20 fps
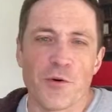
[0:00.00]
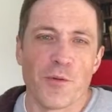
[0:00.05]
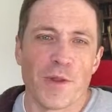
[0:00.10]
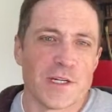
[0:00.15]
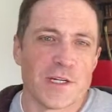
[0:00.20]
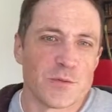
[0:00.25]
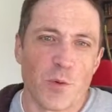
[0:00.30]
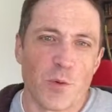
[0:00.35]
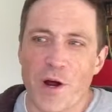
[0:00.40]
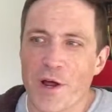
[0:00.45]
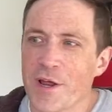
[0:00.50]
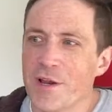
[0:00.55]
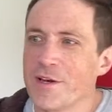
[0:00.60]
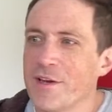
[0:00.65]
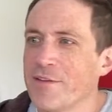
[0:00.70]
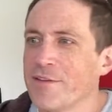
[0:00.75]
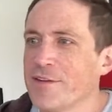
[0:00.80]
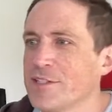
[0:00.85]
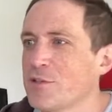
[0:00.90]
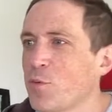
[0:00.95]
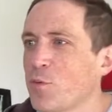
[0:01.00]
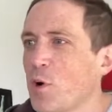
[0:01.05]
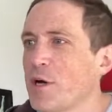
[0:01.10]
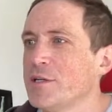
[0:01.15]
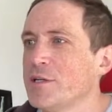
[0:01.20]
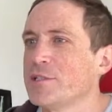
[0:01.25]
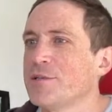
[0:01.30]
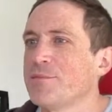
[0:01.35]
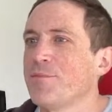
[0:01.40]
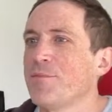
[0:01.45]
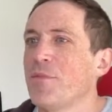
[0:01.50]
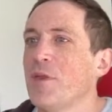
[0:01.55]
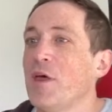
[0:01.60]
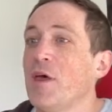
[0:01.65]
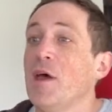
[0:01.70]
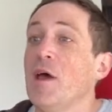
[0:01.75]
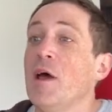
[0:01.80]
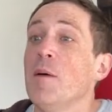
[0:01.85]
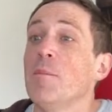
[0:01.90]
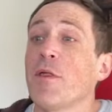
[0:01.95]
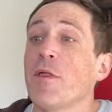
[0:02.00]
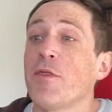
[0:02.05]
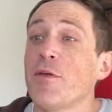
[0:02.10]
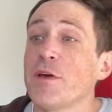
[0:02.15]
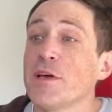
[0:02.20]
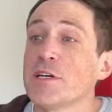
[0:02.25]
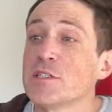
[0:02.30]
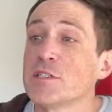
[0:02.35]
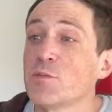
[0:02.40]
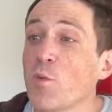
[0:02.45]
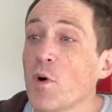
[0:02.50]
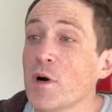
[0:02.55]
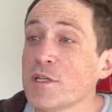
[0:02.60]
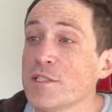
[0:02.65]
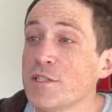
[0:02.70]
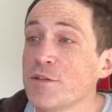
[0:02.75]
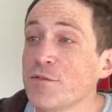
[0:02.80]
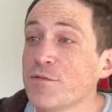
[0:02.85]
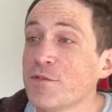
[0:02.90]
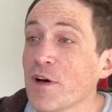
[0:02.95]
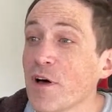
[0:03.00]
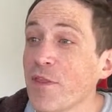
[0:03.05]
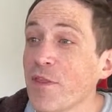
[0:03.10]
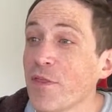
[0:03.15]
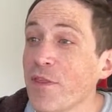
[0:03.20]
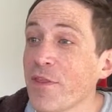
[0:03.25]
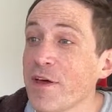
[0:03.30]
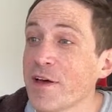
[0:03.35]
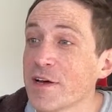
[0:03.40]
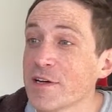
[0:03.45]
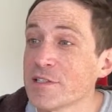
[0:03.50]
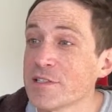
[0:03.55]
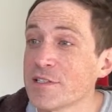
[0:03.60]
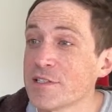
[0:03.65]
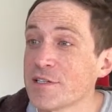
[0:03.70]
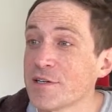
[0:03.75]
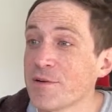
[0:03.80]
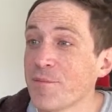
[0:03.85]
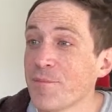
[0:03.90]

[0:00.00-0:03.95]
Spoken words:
That's why I did this twice. But the thing is, once you've done this,